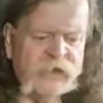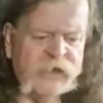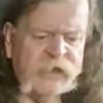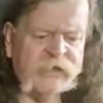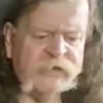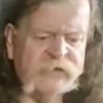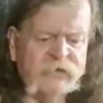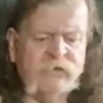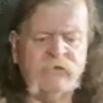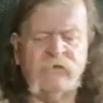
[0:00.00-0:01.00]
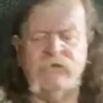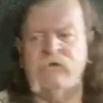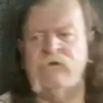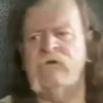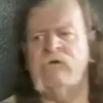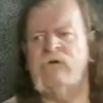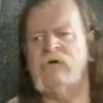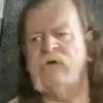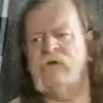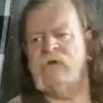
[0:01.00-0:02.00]
And
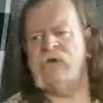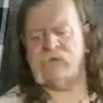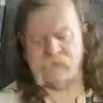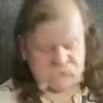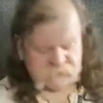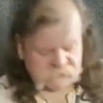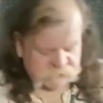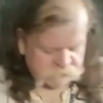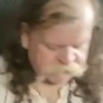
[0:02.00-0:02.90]
uh, he hasn't actually got